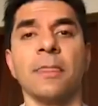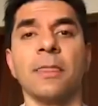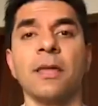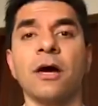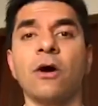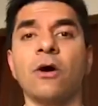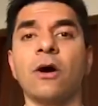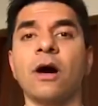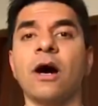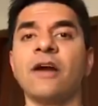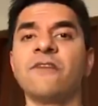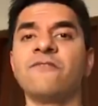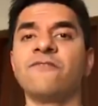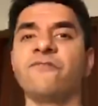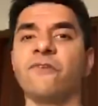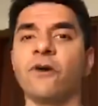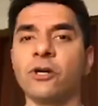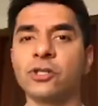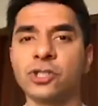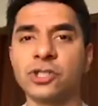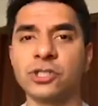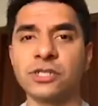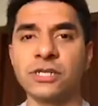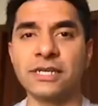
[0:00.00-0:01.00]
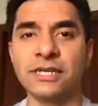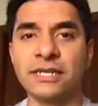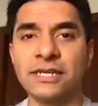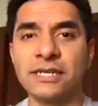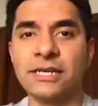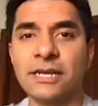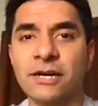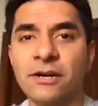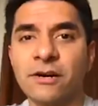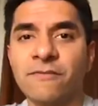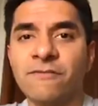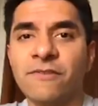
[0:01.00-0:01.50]
Now, unfortunately,
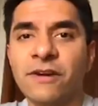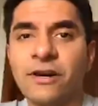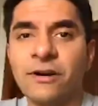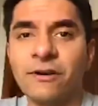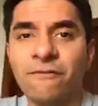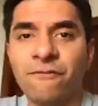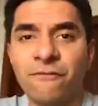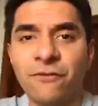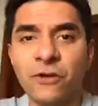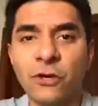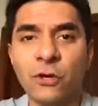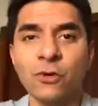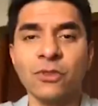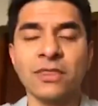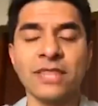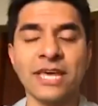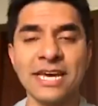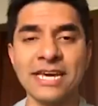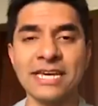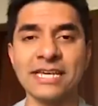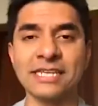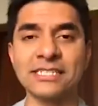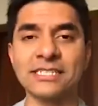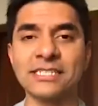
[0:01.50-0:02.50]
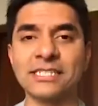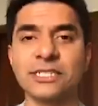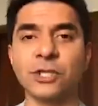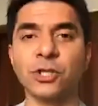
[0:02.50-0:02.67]
there are very few things